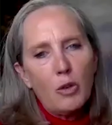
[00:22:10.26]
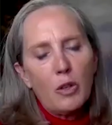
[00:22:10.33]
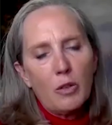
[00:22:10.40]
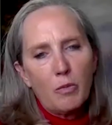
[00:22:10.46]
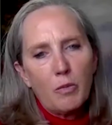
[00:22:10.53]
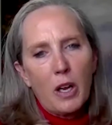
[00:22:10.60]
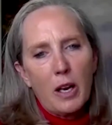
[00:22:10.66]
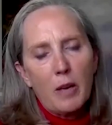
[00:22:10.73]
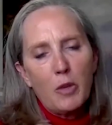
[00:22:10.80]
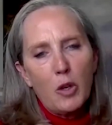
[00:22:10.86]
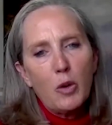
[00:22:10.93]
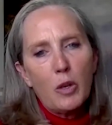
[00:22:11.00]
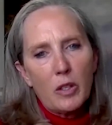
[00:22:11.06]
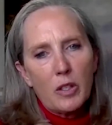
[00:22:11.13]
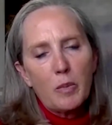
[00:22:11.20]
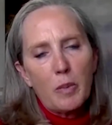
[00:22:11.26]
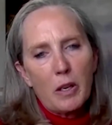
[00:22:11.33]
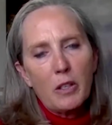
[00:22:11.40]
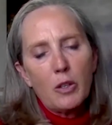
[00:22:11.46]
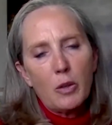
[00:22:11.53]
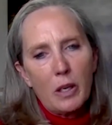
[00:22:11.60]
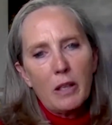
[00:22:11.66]
you time you can
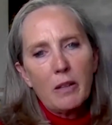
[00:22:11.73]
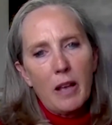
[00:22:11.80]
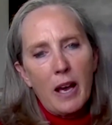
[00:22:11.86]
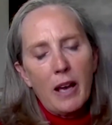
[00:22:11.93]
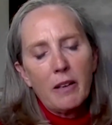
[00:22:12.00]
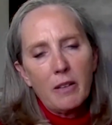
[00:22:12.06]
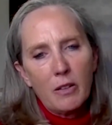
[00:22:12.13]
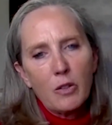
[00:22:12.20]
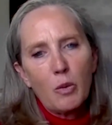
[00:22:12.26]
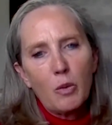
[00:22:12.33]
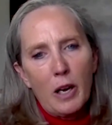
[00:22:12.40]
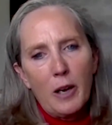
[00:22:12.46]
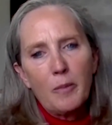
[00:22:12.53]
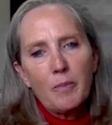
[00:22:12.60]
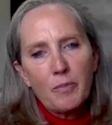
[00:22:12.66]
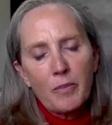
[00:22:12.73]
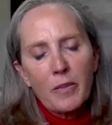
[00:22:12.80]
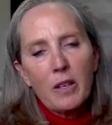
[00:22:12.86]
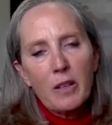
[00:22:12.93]
spend doing that as well.